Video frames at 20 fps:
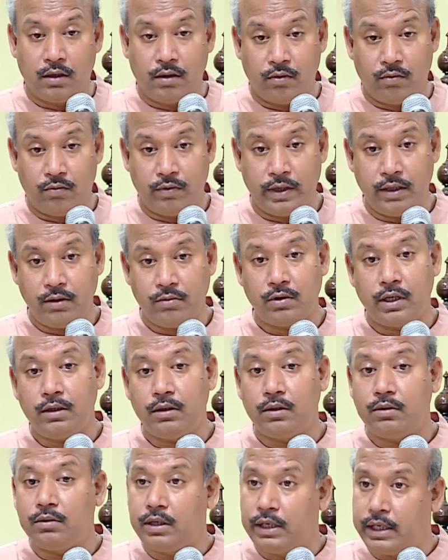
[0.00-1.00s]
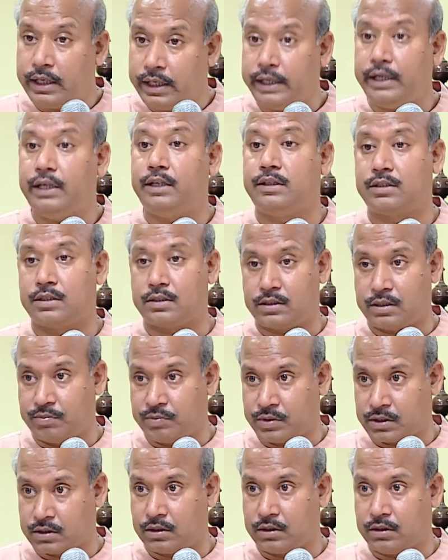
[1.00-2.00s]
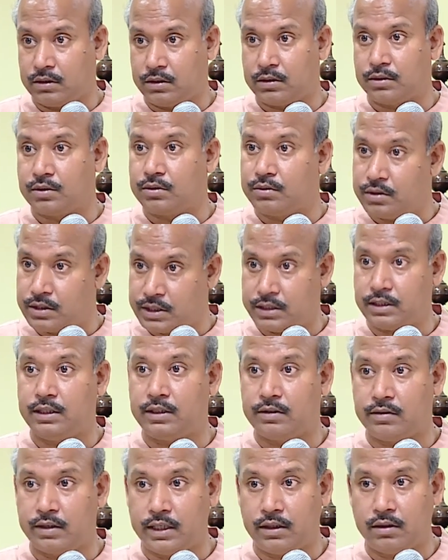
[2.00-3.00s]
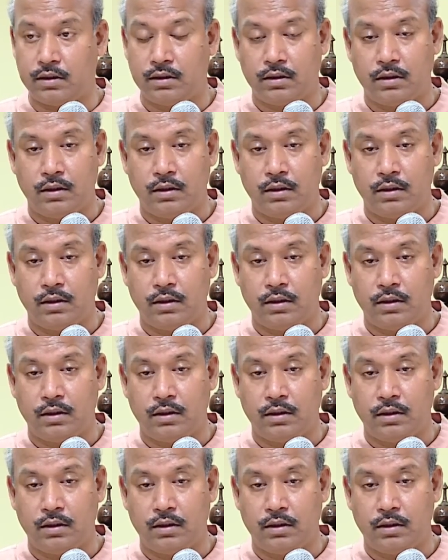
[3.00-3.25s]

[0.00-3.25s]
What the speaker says: when you want to teach Sanskrit to the children,